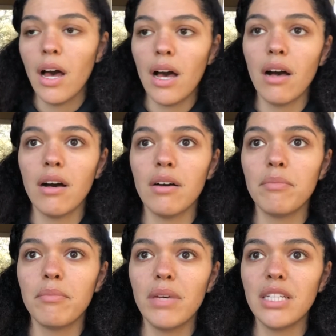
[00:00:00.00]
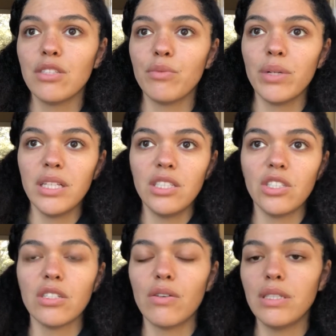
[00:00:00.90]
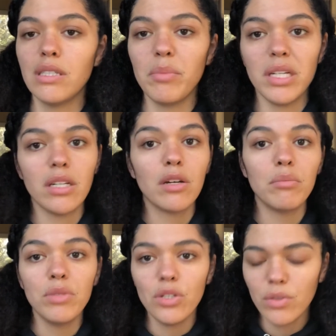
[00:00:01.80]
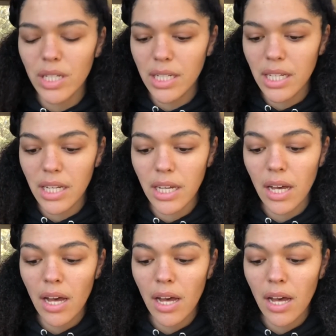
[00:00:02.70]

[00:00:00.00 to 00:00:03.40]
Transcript: um, it's really just going to be a community